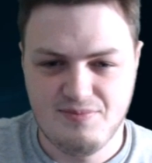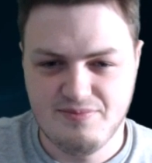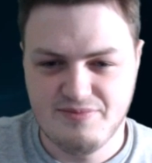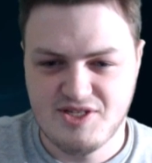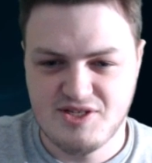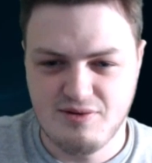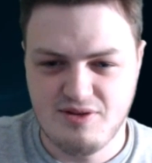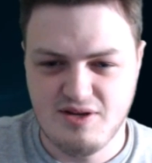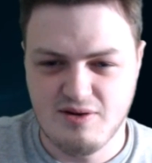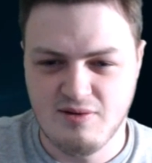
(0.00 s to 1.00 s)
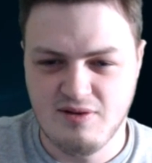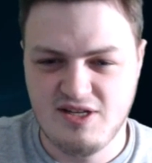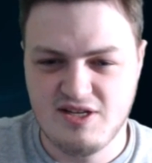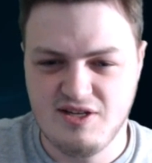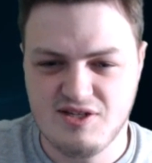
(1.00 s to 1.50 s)
So the only
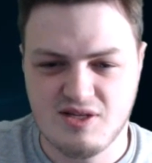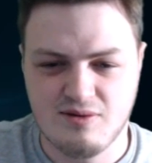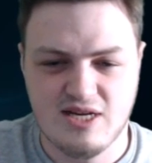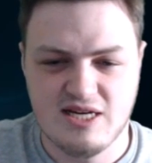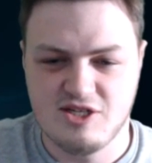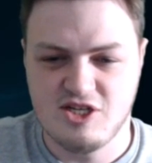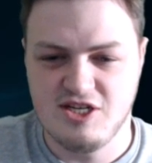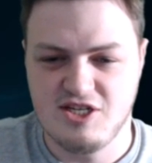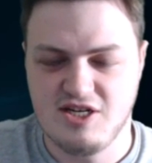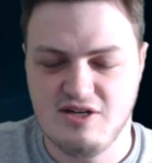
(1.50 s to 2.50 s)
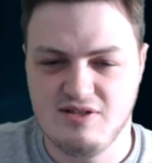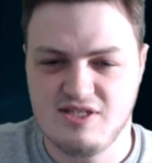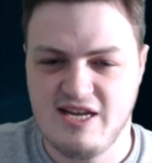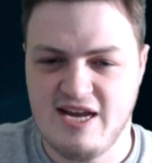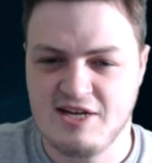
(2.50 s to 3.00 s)
keystone that has changed here is
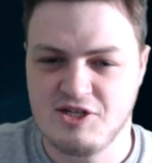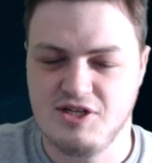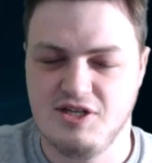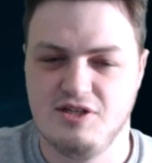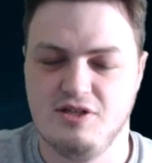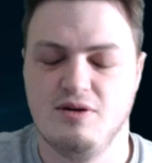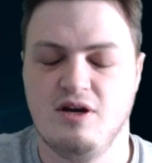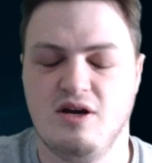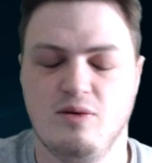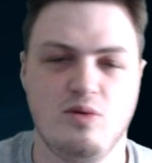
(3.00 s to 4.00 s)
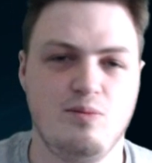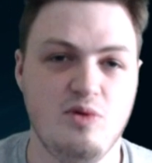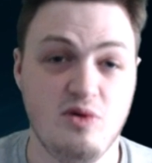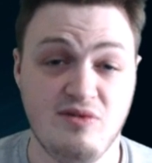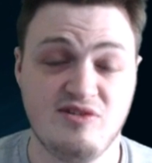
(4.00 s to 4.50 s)
they actually
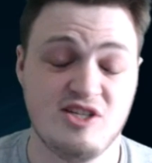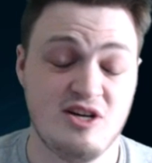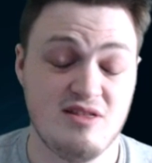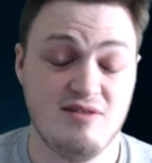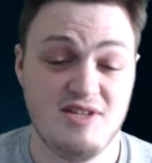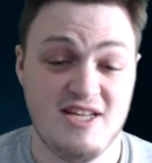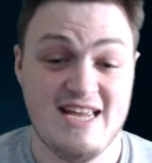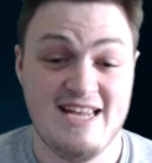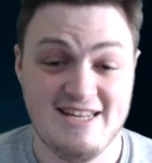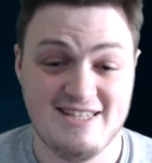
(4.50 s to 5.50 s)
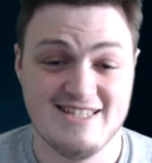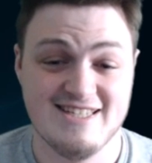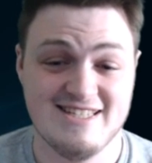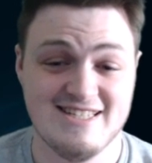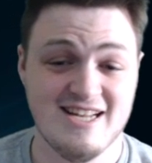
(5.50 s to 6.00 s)
remove Strength of the
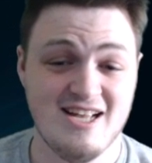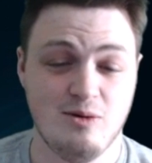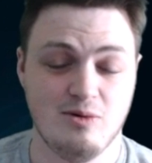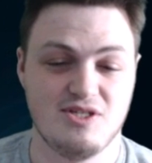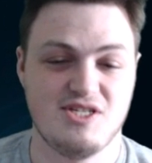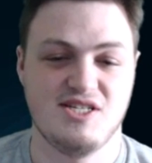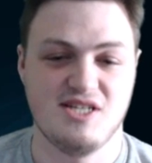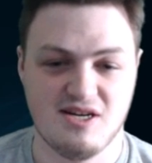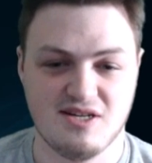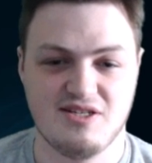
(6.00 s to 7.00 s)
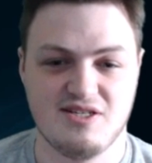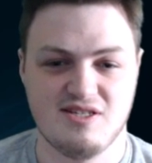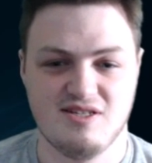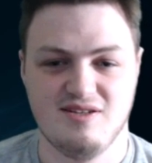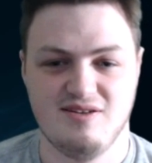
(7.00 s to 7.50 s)
Ages, which
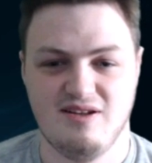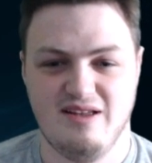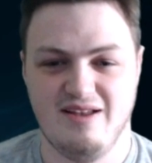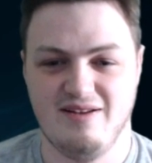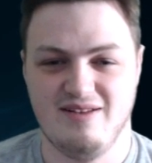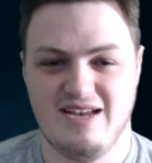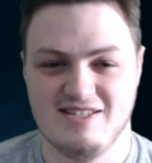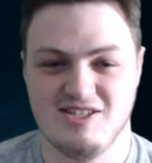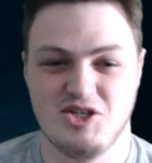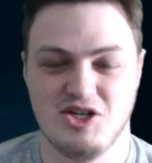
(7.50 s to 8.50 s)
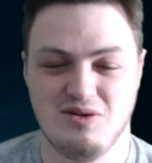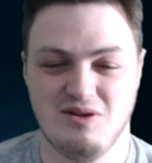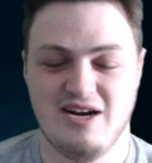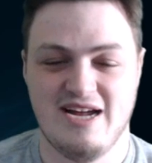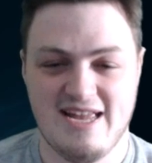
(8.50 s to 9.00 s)
sucks. As a
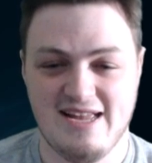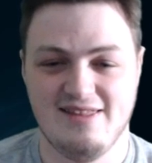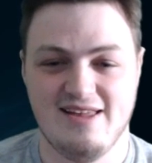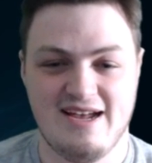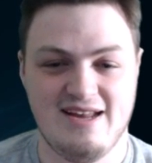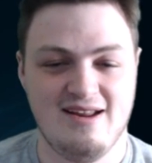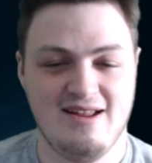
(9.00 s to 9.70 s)
jungler, I hate that.